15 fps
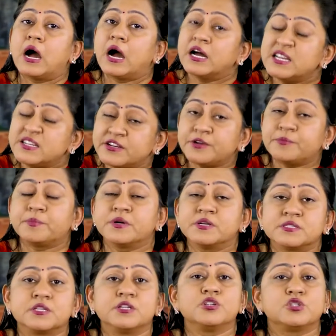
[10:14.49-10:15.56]

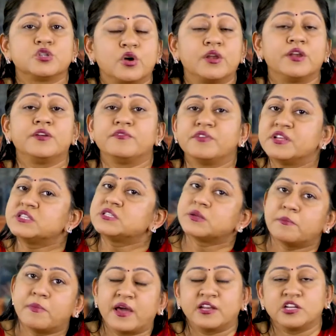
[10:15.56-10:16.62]
100% solid waste
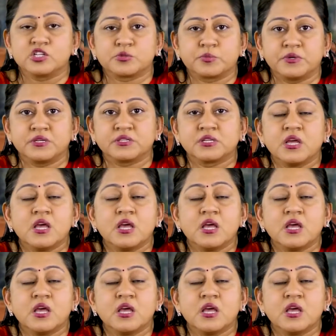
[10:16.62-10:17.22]
management.